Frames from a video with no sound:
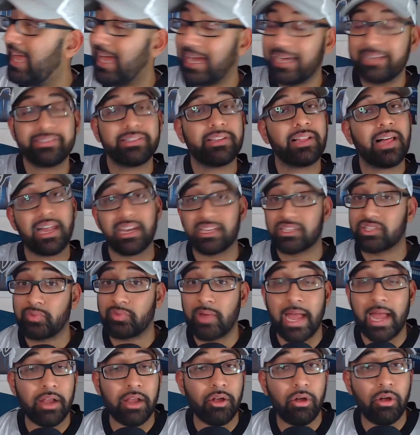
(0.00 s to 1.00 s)
has a lot of
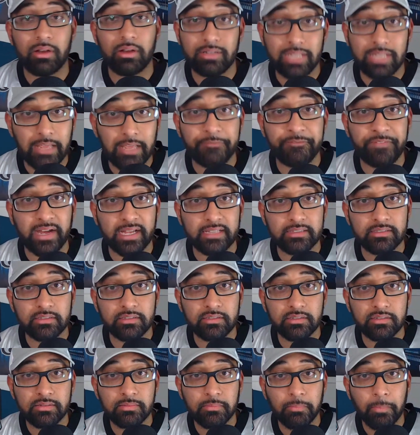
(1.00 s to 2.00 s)
swagger on
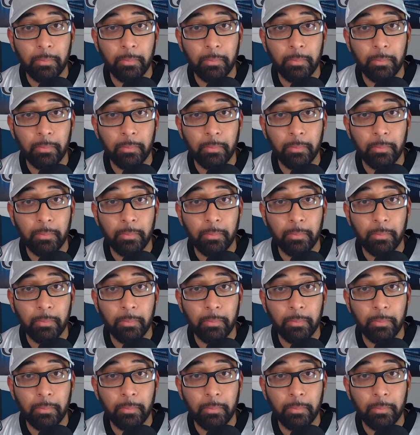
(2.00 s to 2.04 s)
defense,